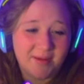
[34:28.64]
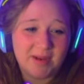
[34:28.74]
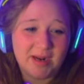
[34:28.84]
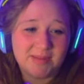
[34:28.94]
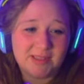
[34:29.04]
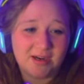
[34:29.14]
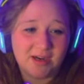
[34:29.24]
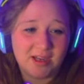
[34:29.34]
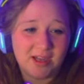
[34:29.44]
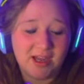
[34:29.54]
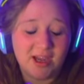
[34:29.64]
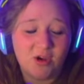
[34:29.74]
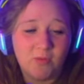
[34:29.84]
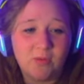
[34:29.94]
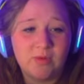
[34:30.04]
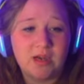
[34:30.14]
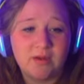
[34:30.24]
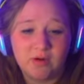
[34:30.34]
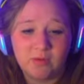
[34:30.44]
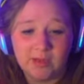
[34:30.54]
but I'm sorry, honey. I hope you
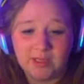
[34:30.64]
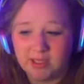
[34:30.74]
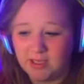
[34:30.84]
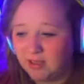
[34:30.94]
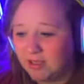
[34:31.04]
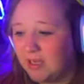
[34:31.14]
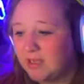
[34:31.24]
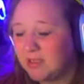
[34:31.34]
recover oh. quickly. That is